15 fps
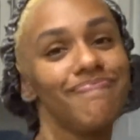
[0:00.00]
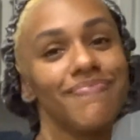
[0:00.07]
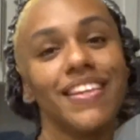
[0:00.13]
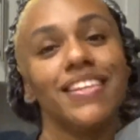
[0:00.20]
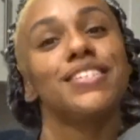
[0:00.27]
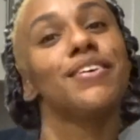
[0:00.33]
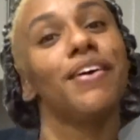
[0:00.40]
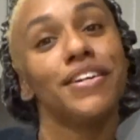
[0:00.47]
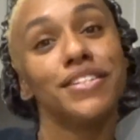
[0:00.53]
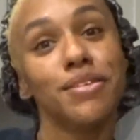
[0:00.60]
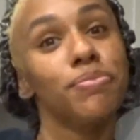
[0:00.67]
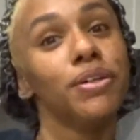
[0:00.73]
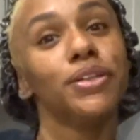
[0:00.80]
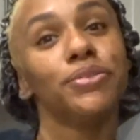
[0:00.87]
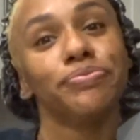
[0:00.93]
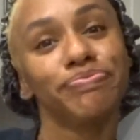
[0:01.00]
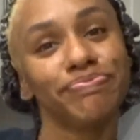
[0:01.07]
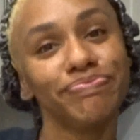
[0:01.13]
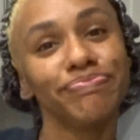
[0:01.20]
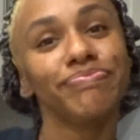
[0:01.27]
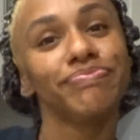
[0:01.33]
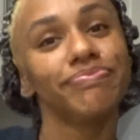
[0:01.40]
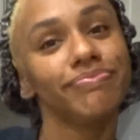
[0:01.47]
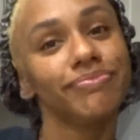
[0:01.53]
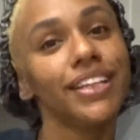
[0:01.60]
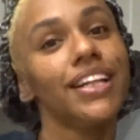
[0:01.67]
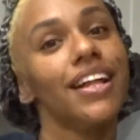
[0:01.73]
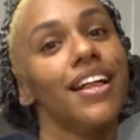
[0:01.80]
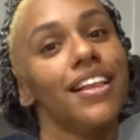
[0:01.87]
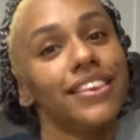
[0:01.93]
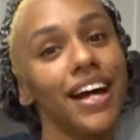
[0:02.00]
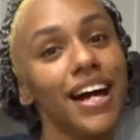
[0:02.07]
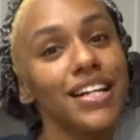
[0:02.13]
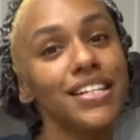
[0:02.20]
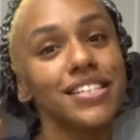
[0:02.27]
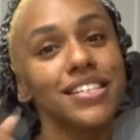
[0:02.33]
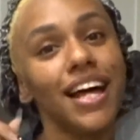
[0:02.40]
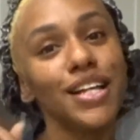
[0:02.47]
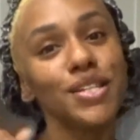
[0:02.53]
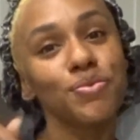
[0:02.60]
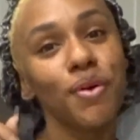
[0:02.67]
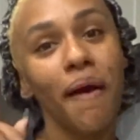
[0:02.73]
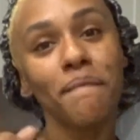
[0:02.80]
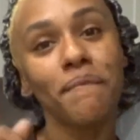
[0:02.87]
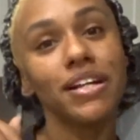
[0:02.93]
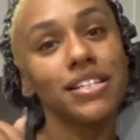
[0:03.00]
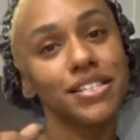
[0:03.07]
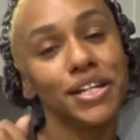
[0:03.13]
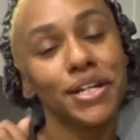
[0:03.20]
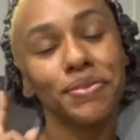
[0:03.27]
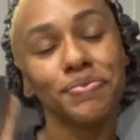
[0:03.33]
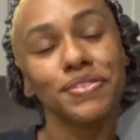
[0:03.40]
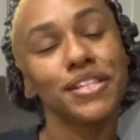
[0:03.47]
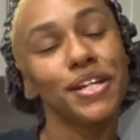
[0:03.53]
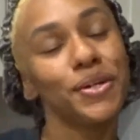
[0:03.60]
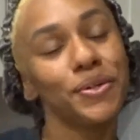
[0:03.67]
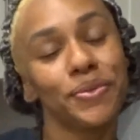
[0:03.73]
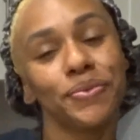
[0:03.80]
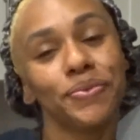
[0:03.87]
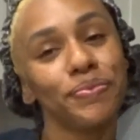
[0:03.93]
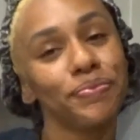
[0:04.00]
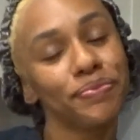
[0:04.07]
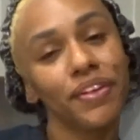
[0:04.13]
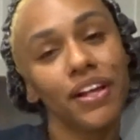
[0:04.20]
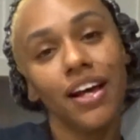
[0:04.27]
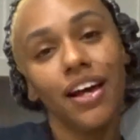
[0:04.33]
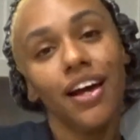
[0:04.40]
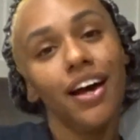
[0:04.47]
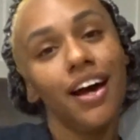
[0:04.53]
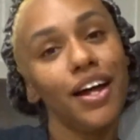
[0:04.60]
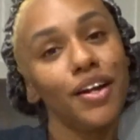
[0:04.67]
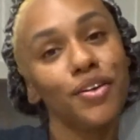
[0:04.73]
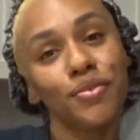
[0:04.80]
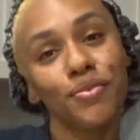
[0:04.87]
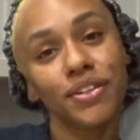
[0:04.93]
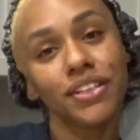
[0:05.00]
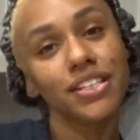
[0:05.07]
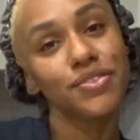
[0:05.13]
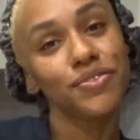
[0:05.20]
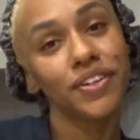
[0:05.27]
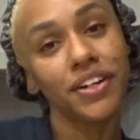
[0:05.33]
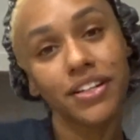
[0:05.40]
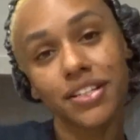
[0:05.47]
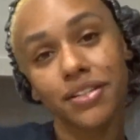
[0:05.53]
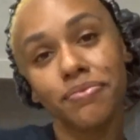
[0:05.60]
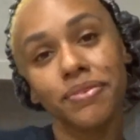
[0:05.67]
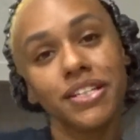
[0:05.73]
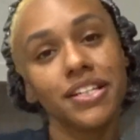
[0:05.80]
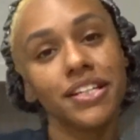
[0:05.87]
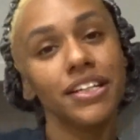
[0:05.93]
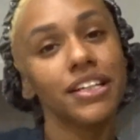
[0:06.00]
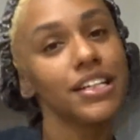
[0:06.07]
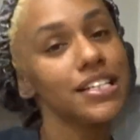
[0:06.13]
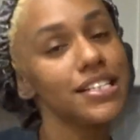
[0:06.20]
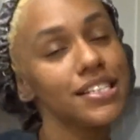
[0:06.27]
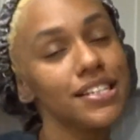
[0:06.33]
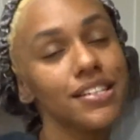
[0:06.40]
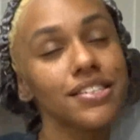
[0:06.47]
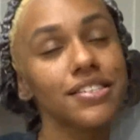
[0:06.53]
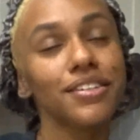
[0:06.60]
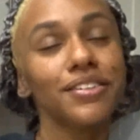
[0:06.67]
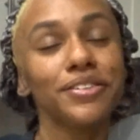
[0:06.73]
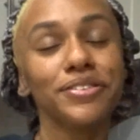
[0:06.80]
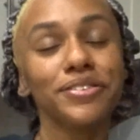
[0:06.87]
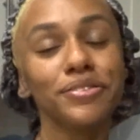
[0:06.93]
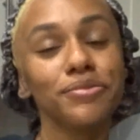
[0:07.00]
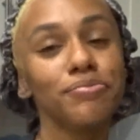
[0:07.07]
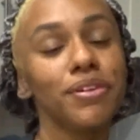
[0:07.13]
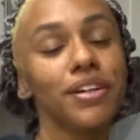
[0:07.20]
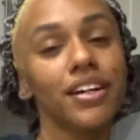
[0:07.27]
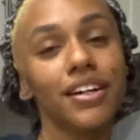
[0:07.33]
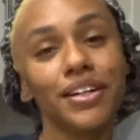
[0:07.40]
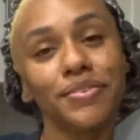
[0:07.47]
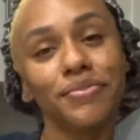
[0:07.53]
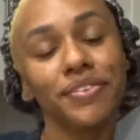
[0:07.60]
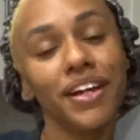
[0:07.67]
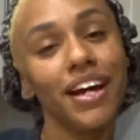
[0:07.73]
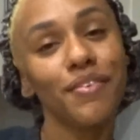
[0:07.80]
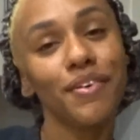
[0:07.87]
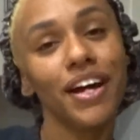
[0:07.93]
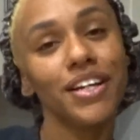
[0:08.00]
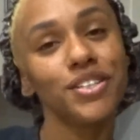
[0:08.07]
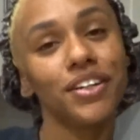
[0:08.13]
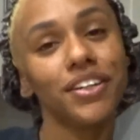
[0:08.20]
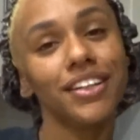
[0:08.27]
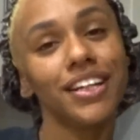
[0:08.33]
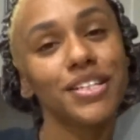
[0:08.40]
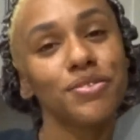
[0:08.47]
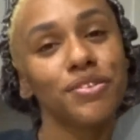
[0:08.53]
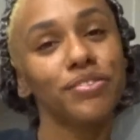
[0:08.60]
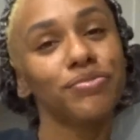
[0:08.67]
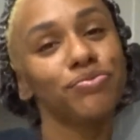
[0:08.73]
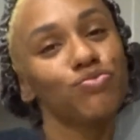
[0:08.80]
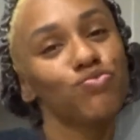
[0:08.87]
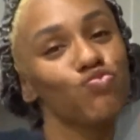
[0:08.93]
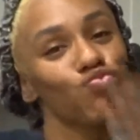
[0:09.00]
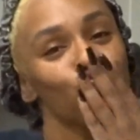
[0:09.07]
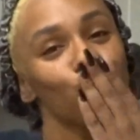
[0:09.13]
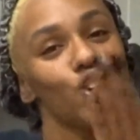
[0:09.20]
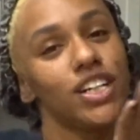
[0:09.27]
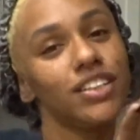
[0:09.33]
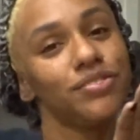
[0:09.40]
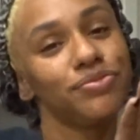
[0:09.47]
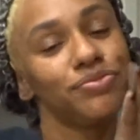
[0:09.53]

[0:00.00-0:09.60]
I did blue. That's where I messed up. So I don't know what this vlog gonna be consist of, but yeah, I'll catch y'all in the next one. Mwah.